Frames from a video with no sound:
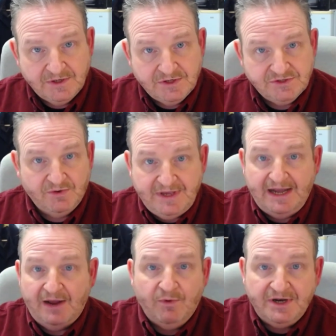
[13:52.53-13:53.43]
So
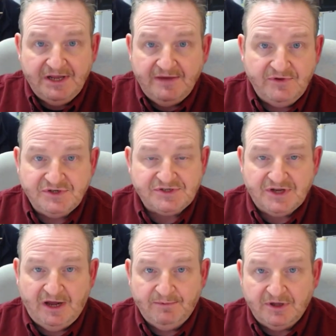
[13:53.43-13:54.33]
again, I wanted to give you just a
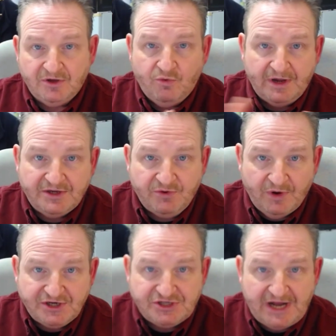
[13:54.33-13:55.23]
couple of
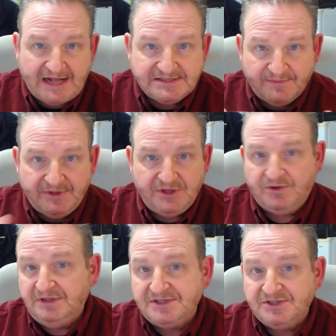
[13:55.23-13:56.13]
quick shots, something you
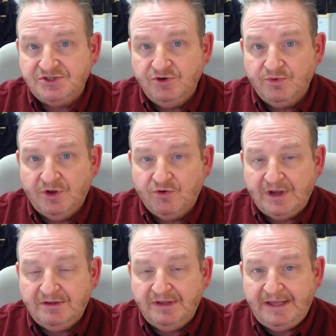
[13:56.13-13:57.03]
can listen to real
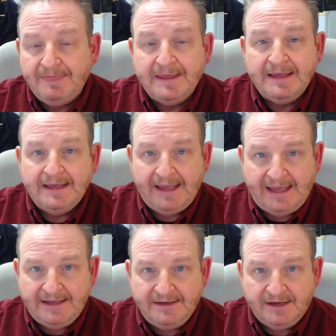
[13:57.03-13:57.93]
quickly,
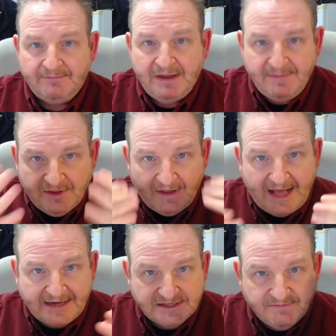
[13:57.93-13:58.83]
and maybe they'll
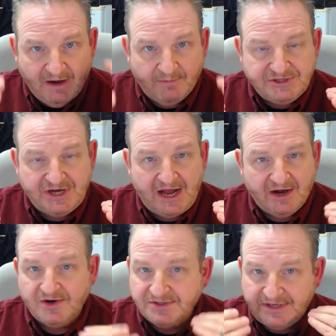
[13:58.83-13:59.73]
act as memory
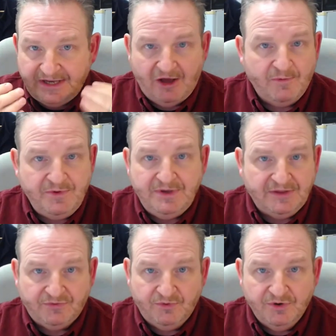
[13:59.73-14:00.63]
joggers and help you
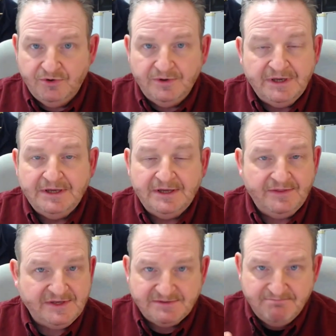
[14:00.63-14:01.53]
get through
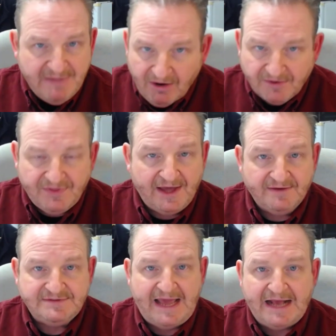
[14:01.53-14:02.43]
this marathon
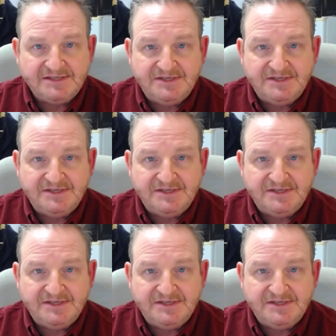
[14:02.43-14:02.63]
of tax